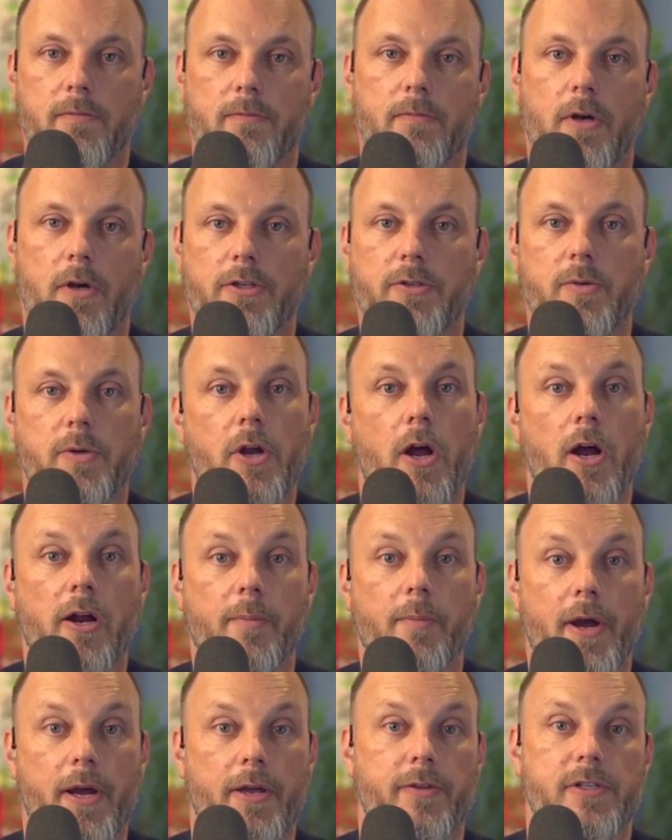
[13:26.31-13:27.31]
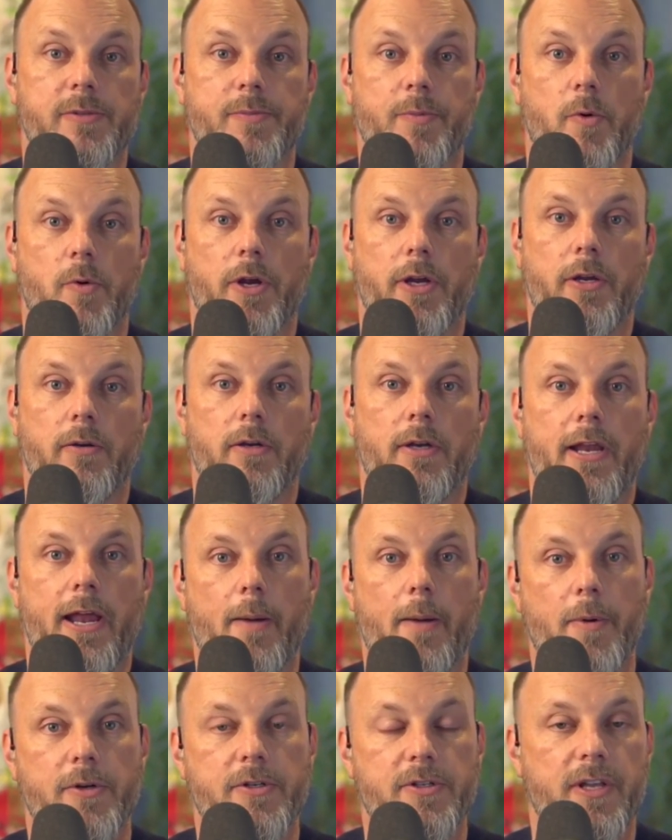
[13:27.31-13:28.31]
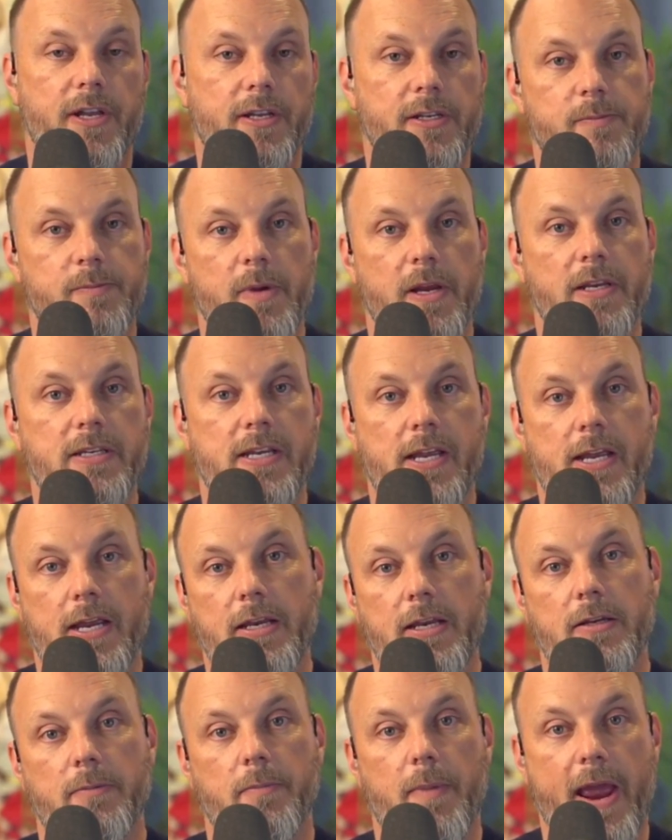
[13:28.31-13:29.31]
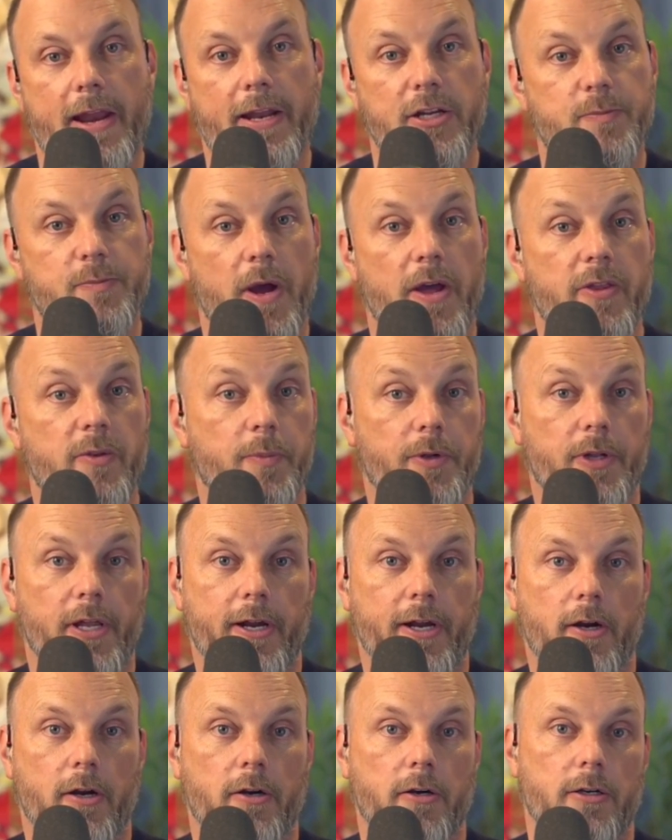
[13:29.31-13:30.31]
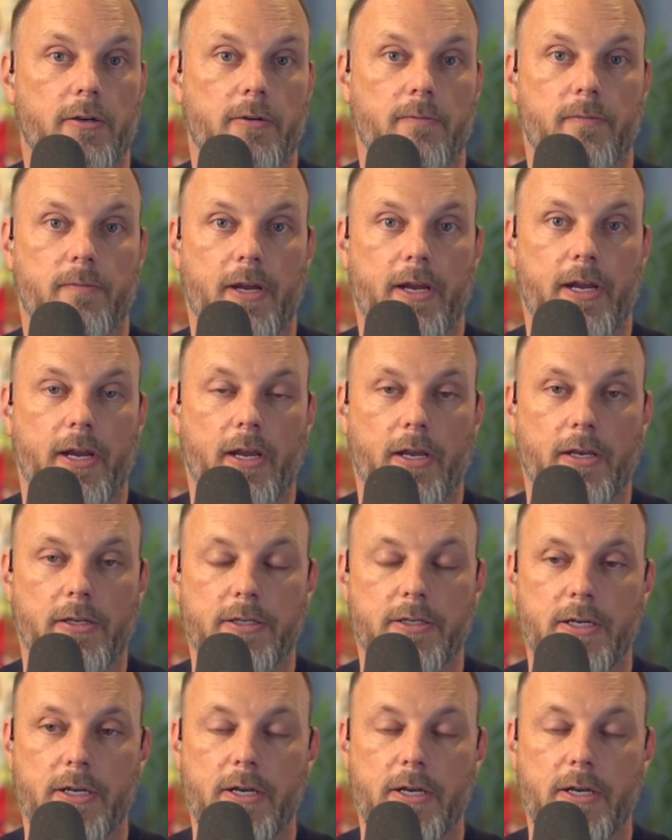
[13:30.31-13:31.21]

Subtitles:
onto an Akamai at this point, and how much of that is maintained and managed by the player, and